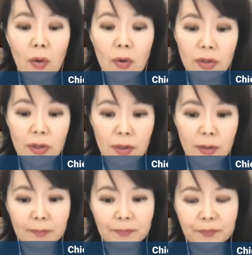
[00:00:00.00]
order,
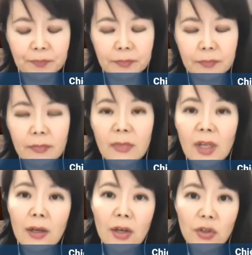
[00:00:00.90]

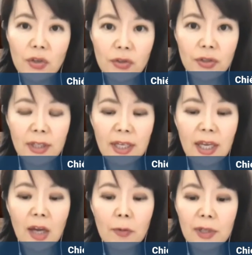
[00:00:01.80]
usually
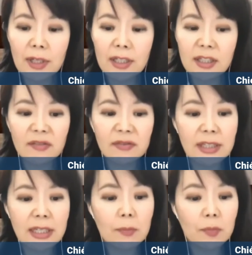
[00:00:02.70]
a
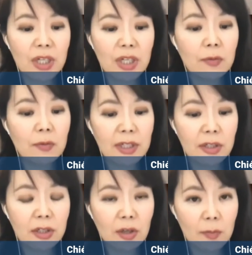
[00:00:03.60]
relatively brief
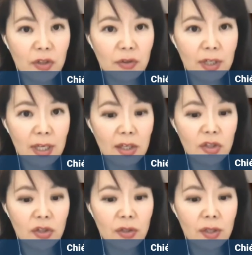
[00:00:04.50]
written
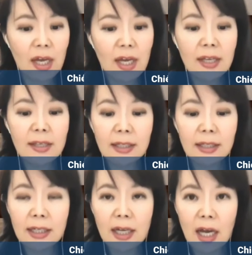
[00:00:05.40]
communication
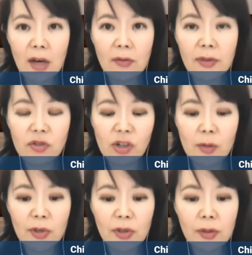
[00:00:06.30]
setting out the
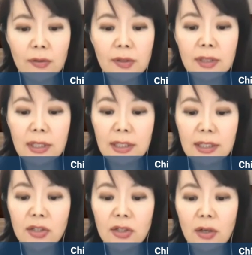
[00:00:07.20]
tribunal's
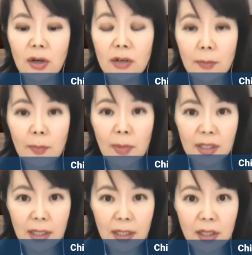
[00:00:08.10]
decision on a
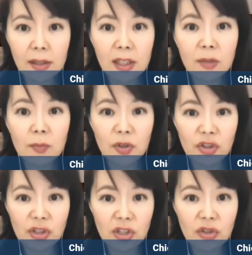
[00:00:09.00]
particular
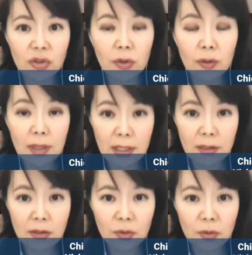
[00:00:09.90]
procedural
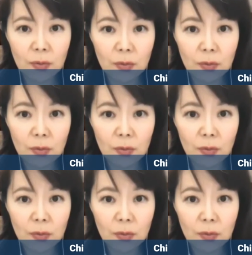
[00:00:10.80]
issue.